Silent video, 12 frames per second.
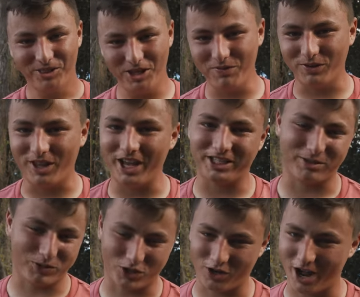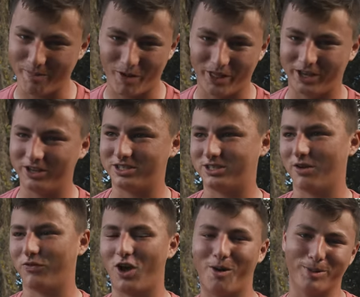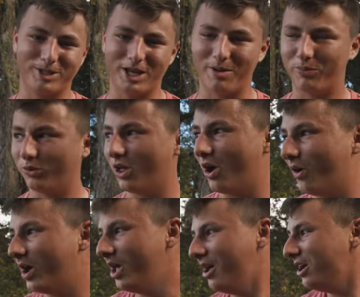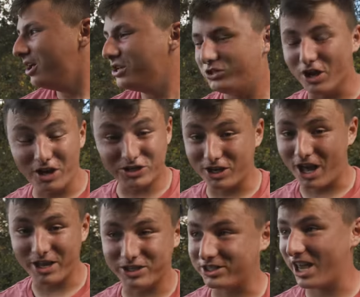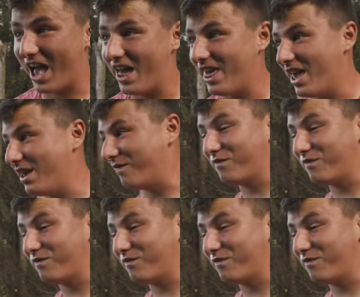leave a like, subscribe, all that good stuff, comment down below. Josh and I just had a